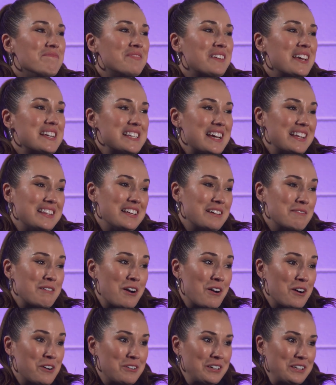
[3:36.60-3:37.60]
Because I think about
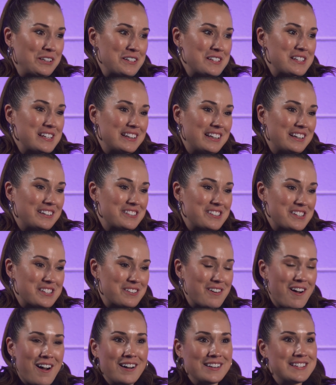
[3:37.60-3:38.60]
our greeters and they're just
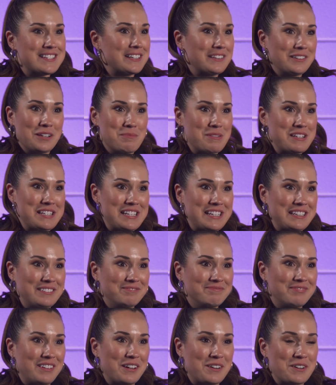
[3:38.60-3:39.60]
constantly busy
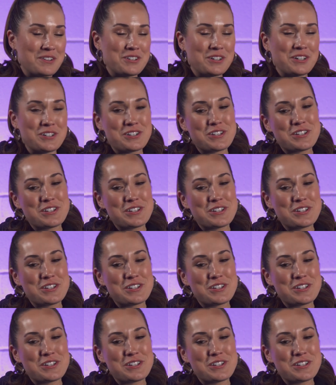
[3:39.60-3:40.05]
at our church.